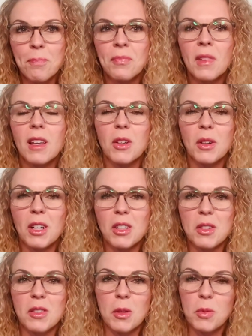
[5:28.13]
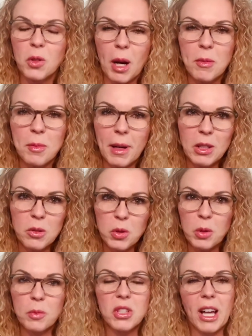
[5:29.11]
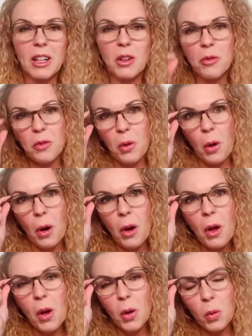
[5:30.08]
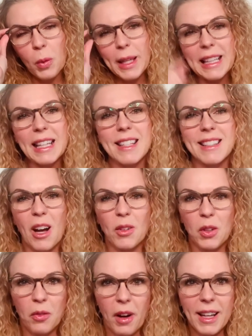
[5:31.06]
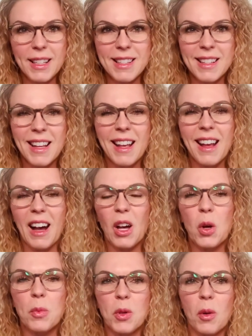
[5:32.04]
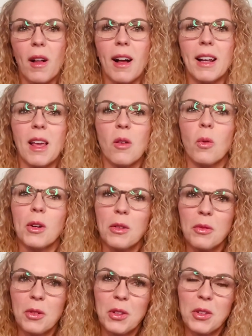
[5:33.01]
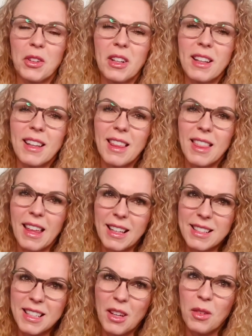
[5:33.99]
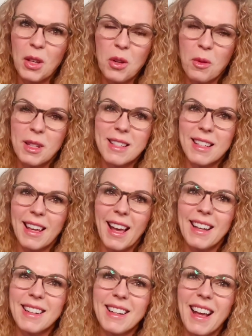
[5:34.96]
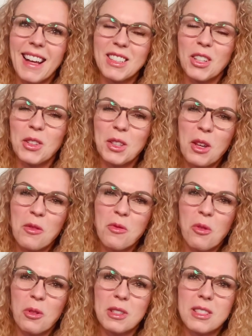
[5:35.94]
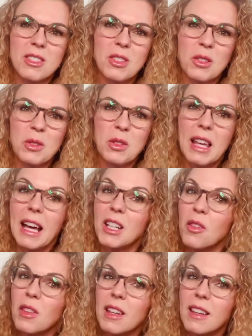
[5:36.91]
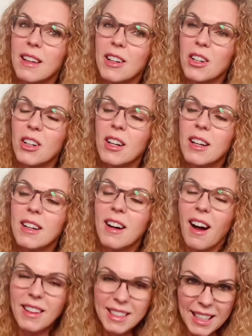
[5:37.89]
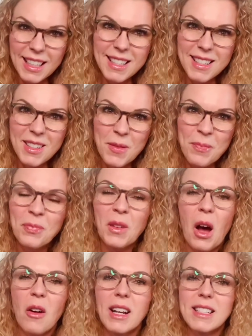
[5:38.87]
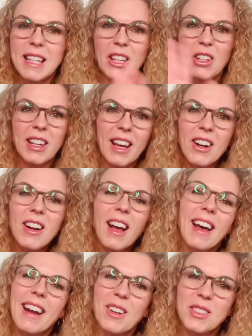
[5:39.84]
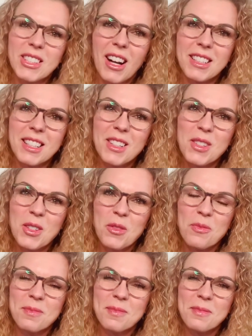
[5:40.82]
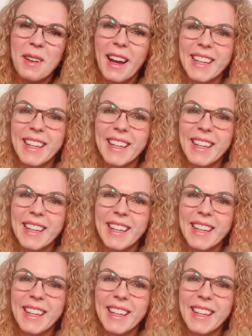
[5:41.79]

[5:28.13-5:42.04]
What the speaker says: You can also subscribe to my YouTube channel for weekly sound advice. I hope you all had a wonderful Thanksgiving once again and are looking forward to the end of the year holidays. All right, take good care, and I will talk to you soon. Bye.